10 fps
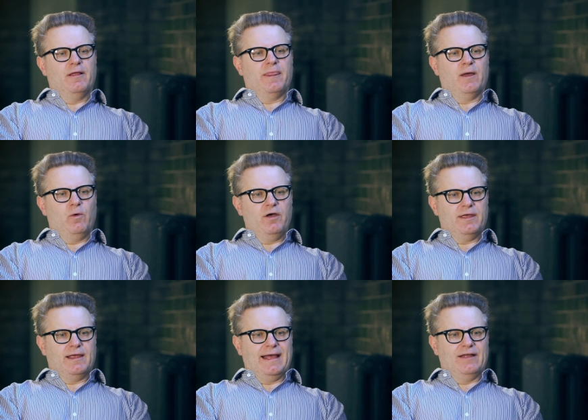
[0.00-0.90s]
They're
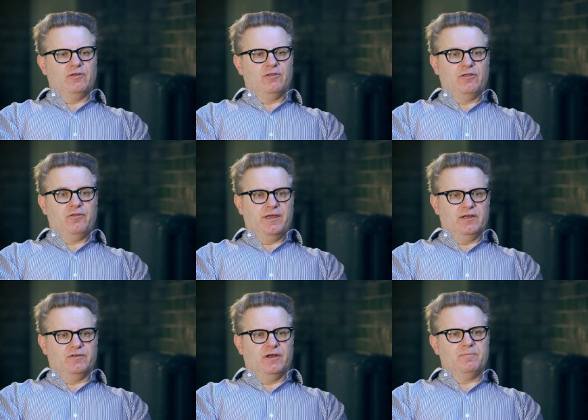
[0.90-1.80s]
working at the
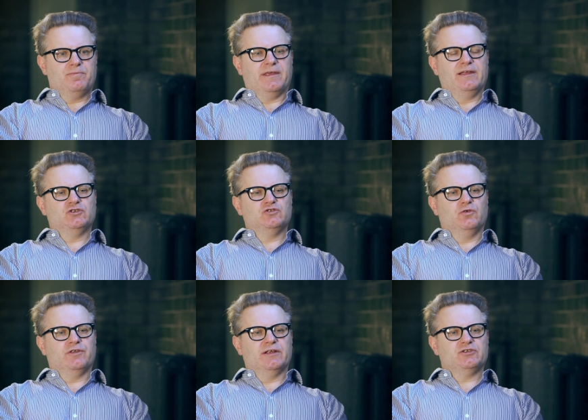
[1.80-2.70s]
theatre in
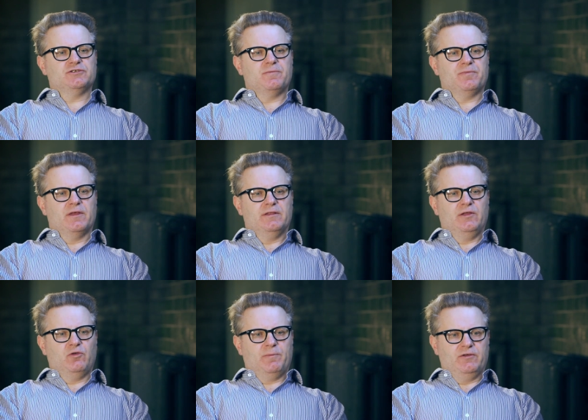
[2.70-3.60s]
Shoreditch.
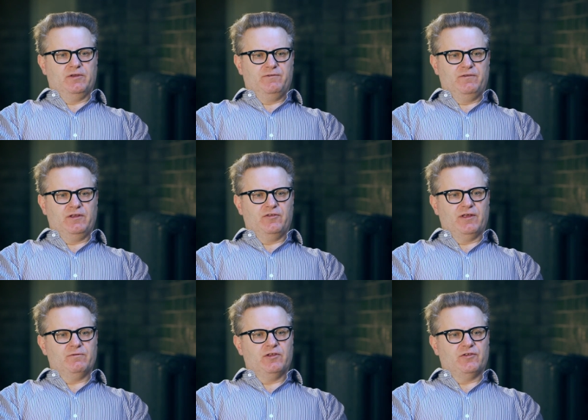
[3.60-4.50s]
This was built in
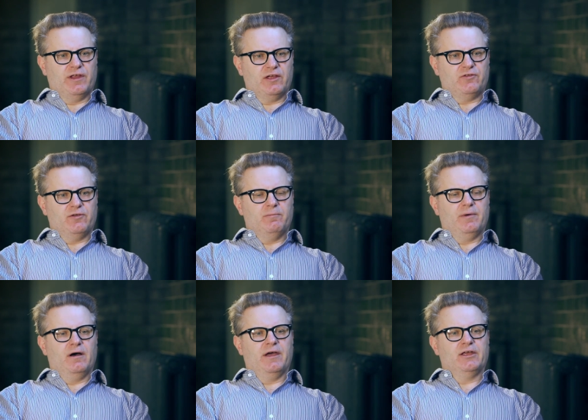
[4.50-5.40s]
1576
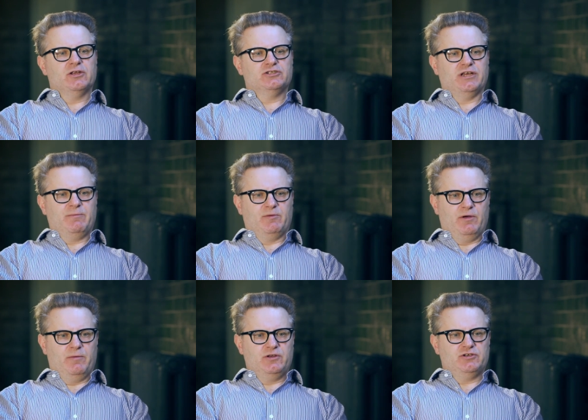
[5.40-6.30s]
by James
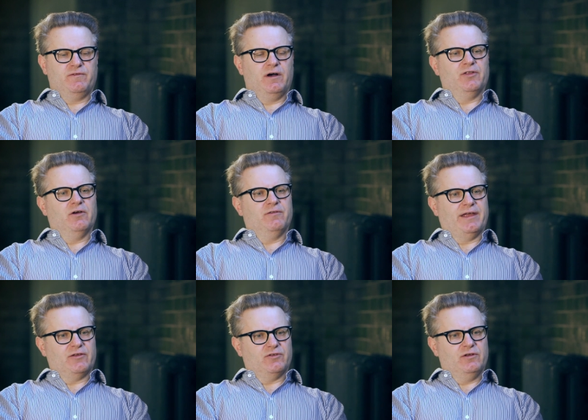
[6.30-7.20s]
Burbage, father of
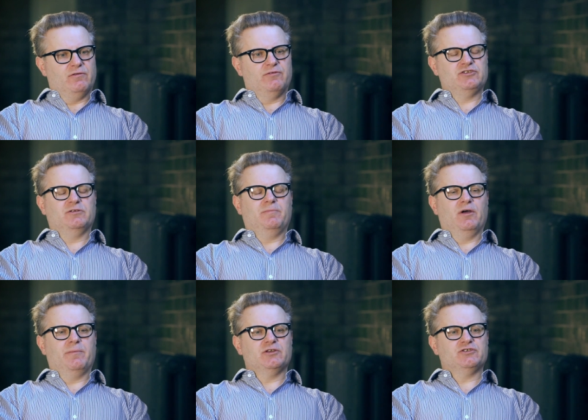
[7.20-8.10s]
the actor Richard
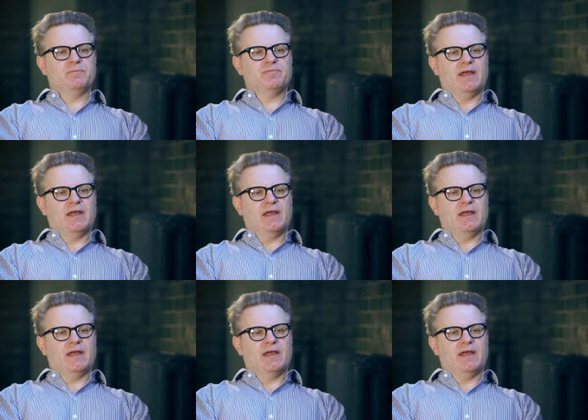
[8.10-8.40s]
Burbage.